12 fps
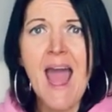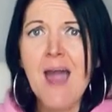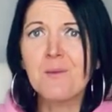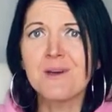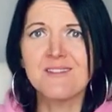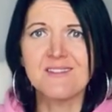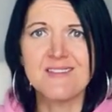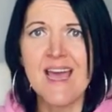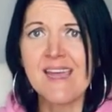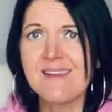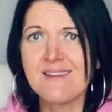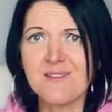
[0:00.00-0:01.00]
hours,
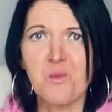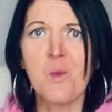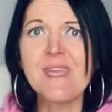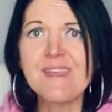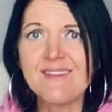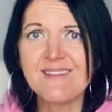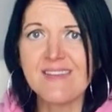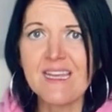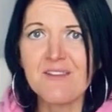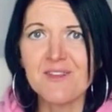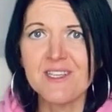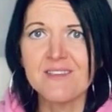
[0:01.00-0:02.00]
days, weeks
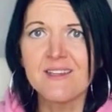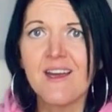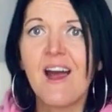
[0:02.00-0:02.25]
even,